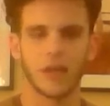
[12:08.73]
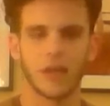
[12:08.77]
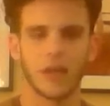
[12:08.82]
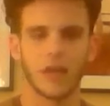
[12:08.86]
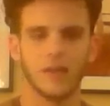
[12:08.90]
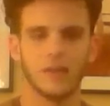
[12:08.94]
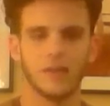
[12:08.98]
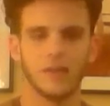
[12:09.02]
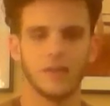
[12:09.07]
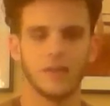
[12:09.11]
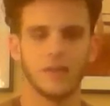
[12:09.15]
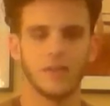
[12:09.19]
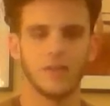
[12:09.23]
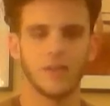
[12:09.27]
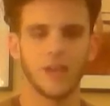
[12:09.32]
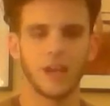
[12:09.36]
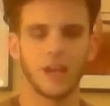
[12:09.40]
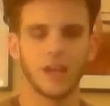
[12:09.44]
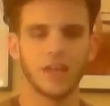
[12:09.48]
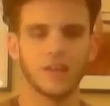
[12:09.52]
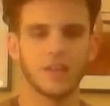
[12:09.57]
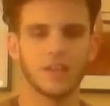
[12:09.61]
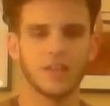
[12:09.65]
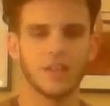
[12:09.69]
And the
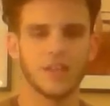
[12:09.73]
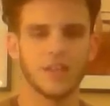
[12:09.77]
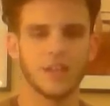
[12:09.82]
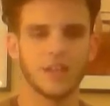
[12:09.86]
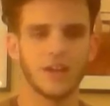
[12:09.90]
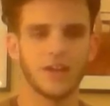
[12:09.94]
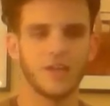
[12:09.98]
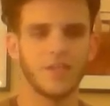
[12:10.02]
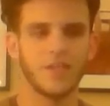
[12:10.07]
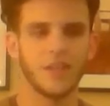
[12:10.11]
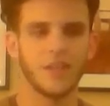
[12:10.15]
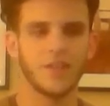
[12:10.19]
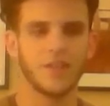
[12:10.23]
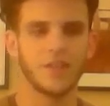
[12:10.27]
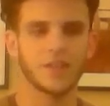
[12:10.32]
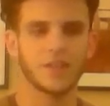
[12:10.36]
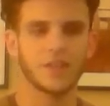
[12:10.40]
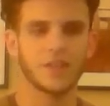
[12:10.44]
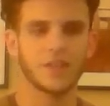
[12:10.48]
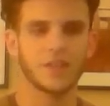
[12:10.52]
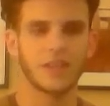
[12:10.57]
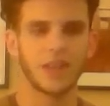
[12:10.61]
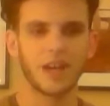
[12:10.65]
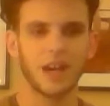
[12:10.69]
idea that
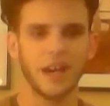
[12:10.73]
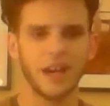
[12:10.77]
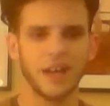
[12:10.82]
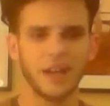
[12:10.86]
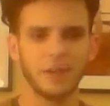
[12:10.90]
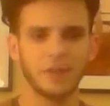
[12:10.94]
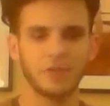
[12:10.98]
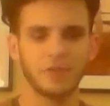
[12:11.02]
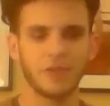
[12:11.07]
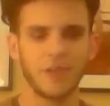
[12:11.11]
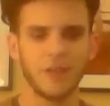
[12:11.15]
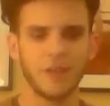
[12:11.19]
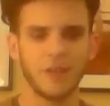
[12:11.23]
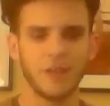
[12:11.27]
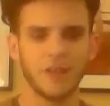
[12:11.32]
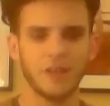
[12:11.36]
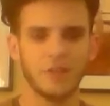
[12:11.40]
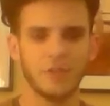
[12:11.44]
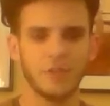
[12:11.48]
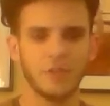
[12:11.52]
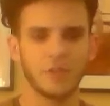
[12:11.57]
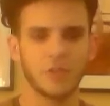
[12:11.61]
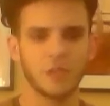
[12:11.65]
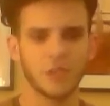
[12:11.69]
this is kind of creating a
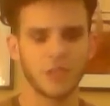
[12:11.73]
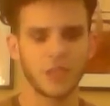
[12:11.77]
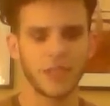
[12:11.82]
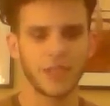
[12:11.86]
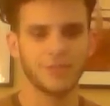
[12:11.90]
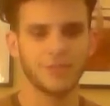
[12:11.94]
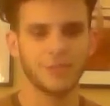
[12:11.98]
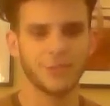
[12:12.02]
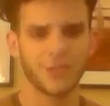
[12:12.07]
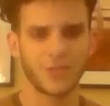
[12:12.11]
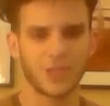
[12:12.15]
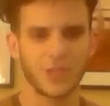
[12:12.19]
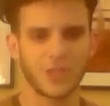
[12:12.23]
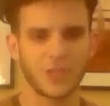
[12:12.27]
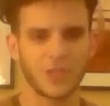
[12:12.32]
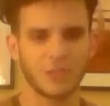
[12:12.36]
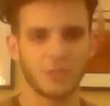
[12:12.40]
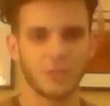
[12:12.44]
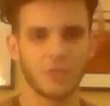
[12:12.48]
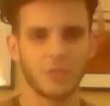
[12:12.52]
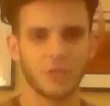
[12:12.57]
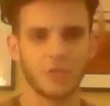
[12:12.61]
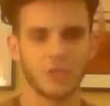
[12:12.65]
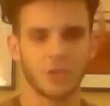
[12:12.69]
new slavery
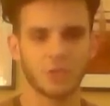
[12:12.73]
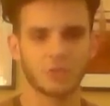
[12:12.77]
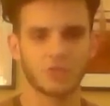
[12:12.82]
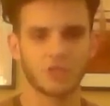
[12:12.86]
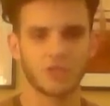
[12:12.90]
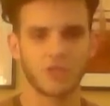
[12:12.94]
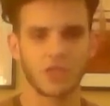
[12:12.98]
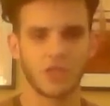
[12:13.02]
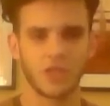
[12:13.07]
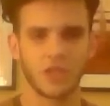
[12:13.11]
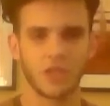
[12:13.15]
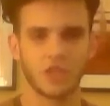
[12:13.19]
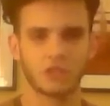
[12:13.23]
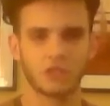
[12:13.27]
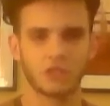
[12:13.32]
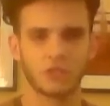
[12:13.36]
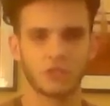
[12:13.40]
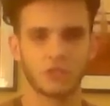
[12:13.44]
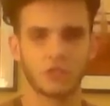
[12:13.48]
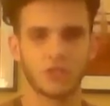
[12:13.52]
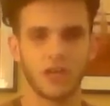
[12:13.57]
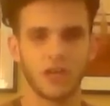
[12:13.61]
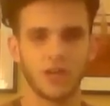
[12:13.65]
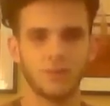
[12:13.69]
system through the prison
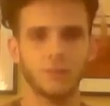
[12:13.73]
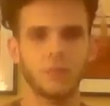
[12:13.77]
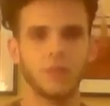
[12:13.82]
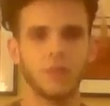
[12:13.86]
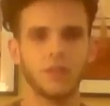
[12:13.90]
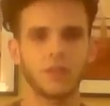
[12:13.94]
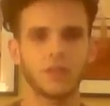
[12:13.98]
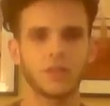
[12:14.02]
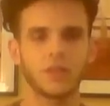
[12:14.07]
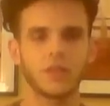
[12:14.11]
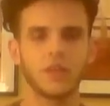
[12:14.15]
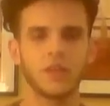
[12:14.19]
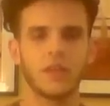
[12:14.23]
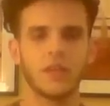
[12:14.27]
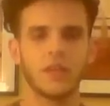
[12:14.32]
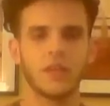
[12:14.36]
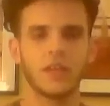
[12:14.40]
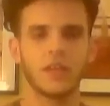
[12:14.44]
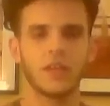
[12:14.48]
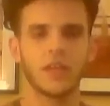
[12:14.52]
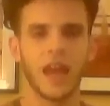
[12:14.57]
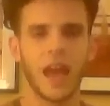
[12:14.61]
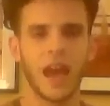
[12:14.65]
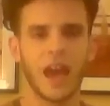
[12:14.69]
industrial complex
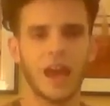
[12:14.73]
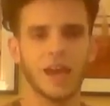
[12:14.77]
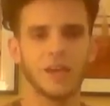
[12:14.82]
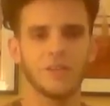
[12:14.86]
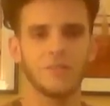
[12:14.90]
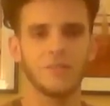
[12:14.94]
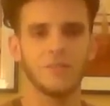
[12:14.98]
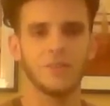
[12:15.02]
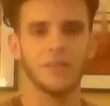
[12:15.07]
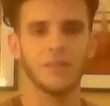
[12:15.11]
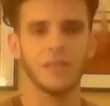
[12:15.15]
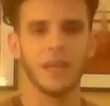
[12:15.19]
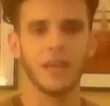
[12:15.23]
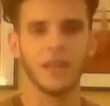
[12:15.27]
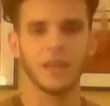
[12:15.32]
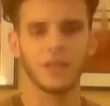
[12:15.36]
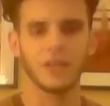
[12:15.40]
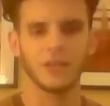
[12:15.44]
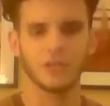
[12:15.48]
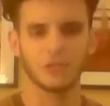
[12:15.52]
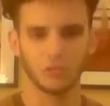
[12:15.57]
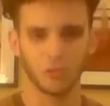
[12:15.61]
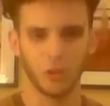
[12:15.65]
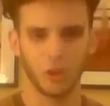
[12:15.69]
can be a
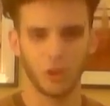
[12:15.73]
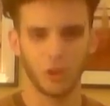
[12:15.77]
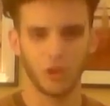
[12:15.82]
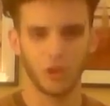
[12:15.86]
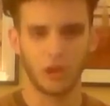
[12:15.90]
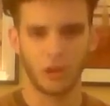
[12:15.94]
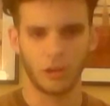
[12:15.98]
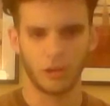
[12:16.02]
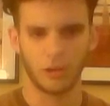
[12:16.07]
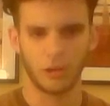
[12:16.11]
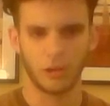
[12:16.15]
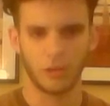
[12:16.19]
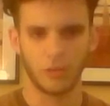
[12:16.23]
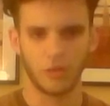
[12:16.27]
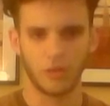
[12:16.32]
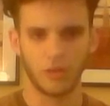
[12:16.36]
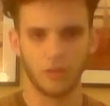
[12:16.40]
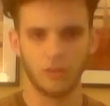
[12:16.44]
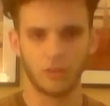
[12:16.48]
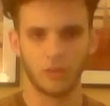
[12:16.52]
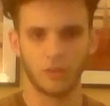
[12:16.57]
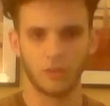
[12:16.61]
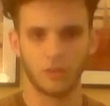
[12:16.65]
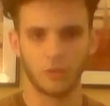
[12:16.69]
strong
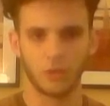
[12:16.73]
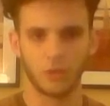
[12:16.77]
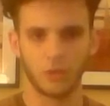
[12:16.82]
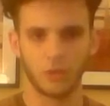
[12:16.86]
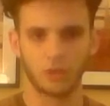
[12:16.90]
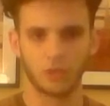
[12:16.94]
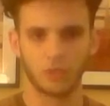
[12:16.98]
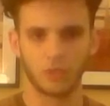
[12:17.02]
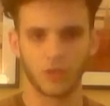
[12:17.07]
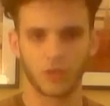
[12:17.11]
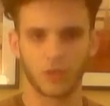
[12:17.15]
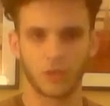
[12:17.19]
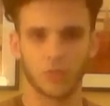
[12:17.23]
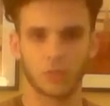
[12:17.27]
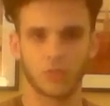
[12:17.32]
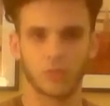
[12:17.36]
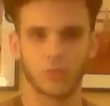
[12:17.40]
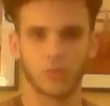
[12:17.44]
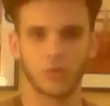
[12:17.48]
argument for pro.